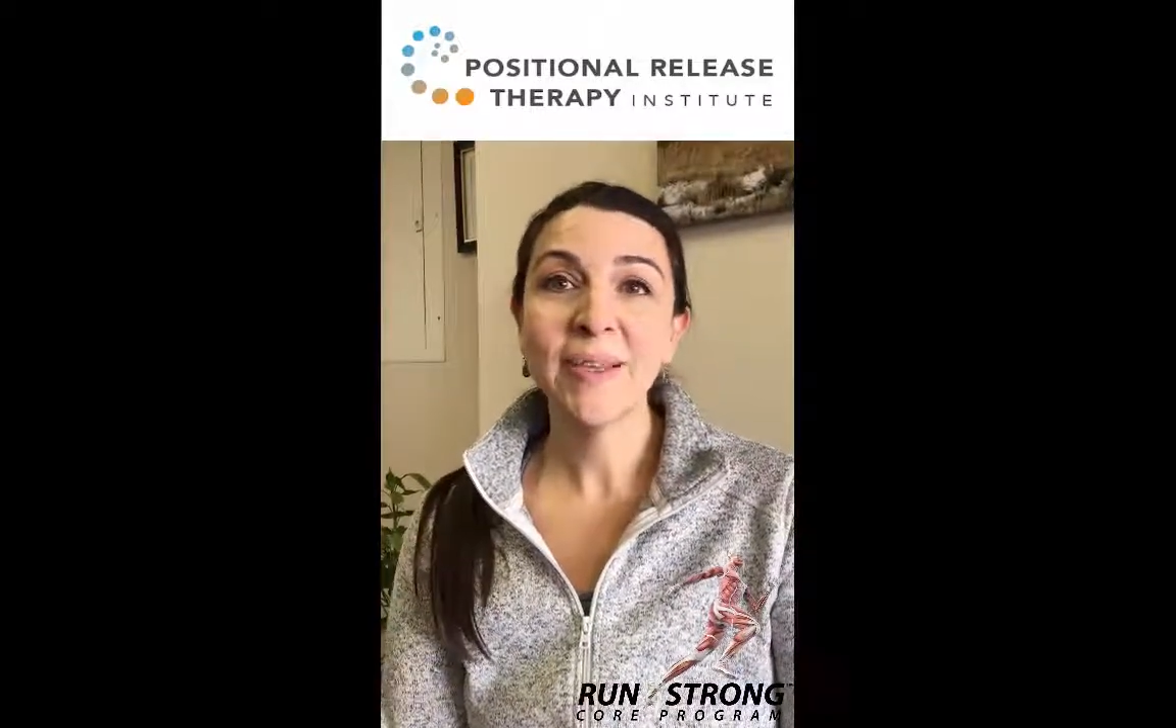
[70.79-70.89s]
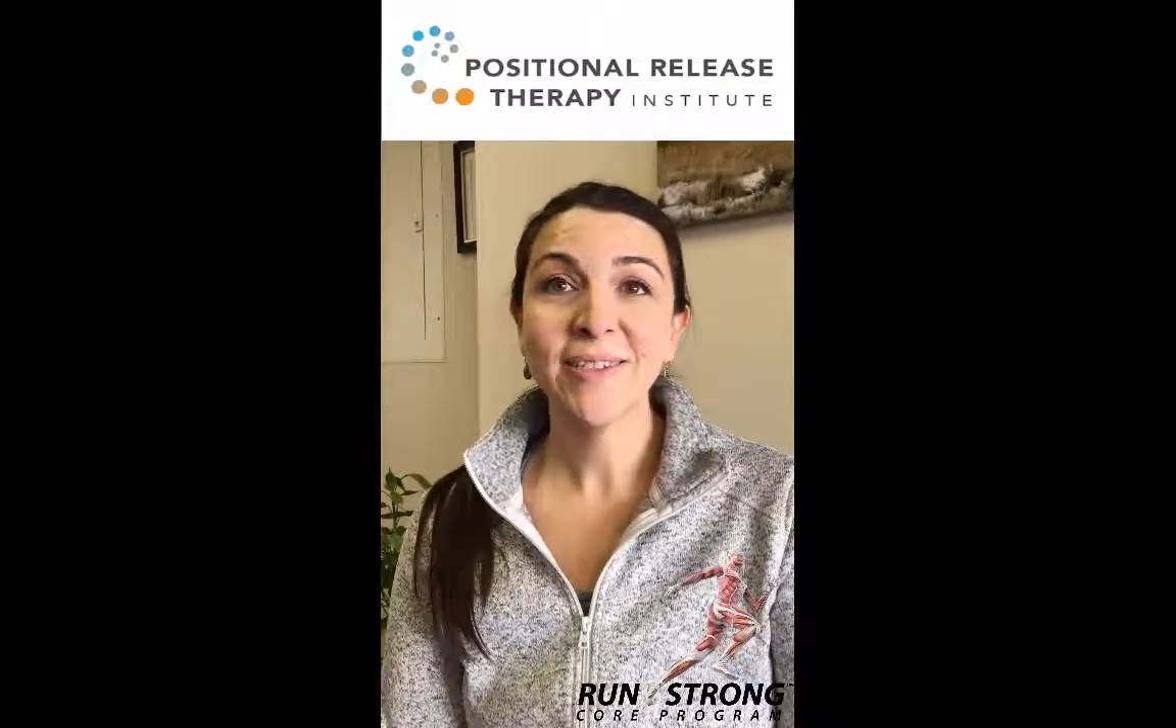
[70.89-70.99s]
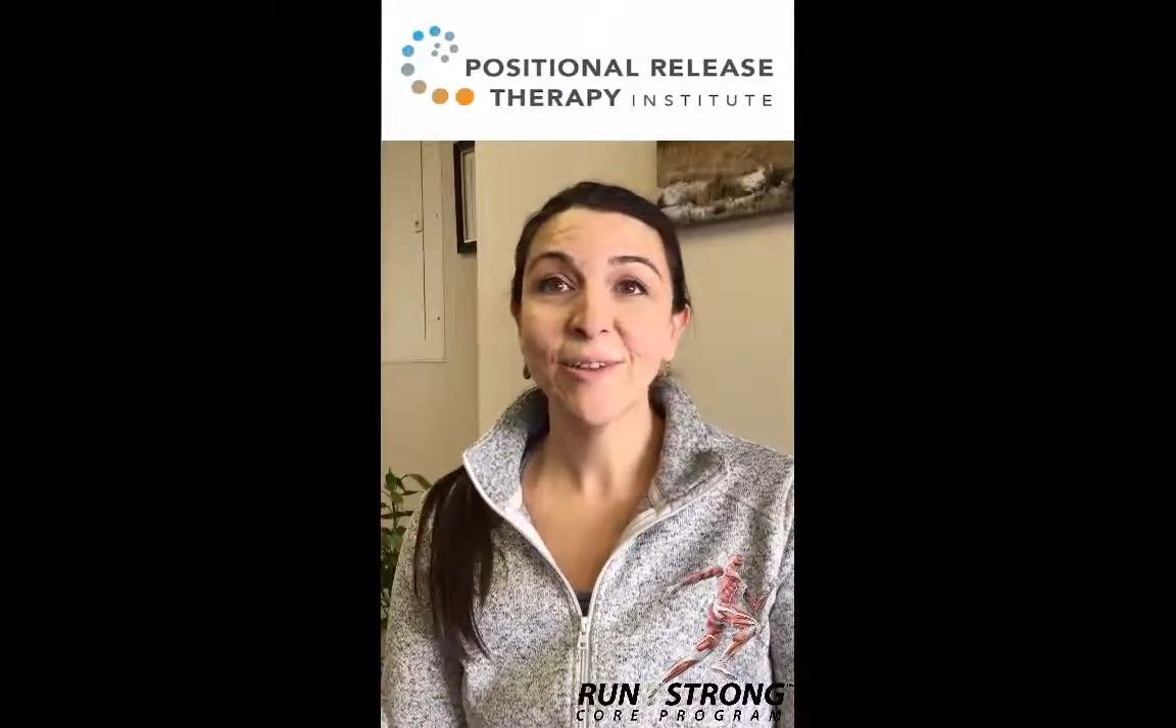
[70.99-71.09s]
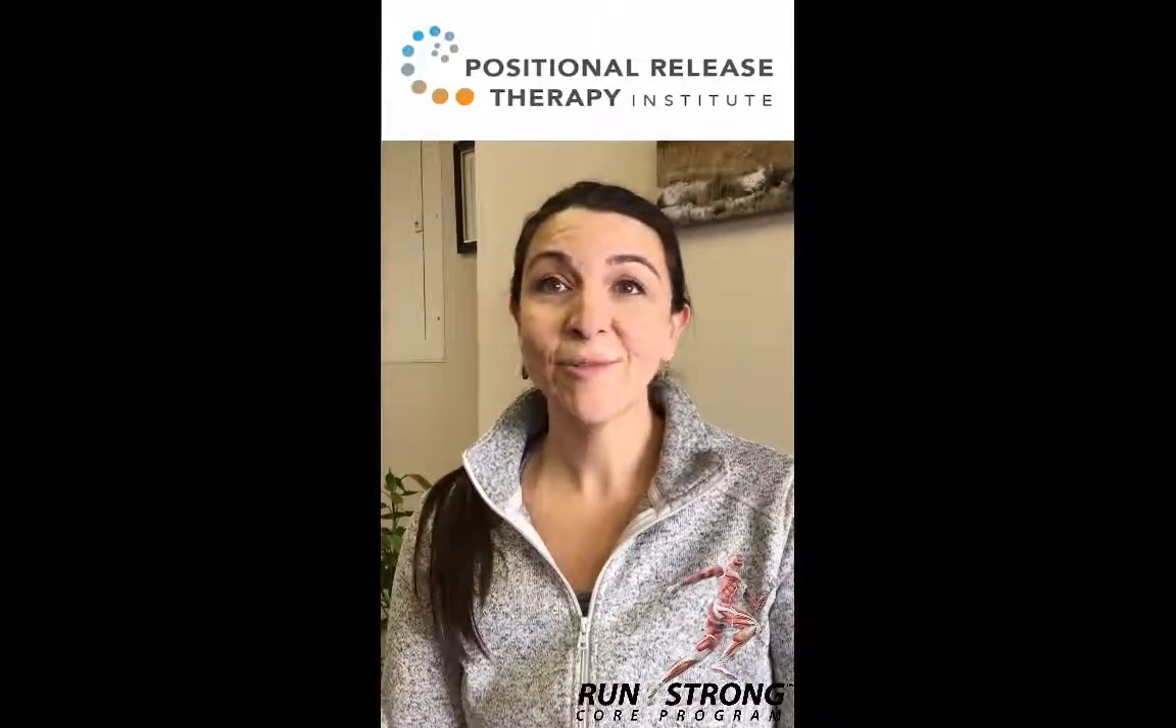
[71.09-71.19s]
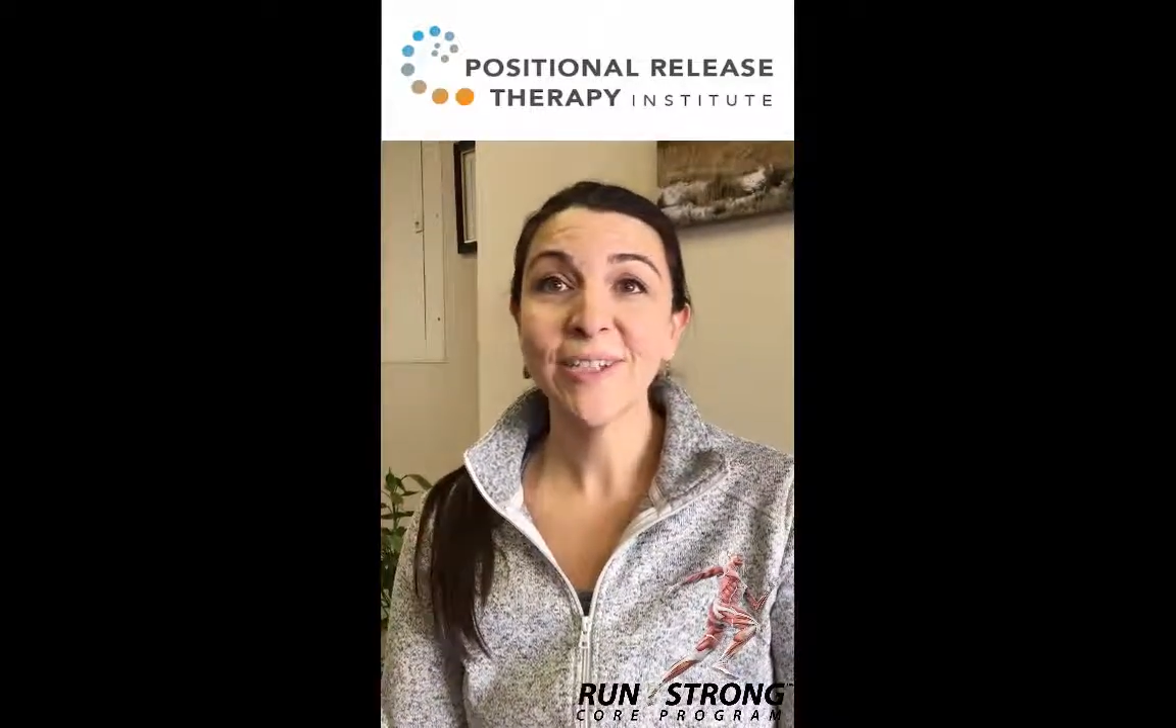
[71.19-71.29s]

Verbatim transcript: based on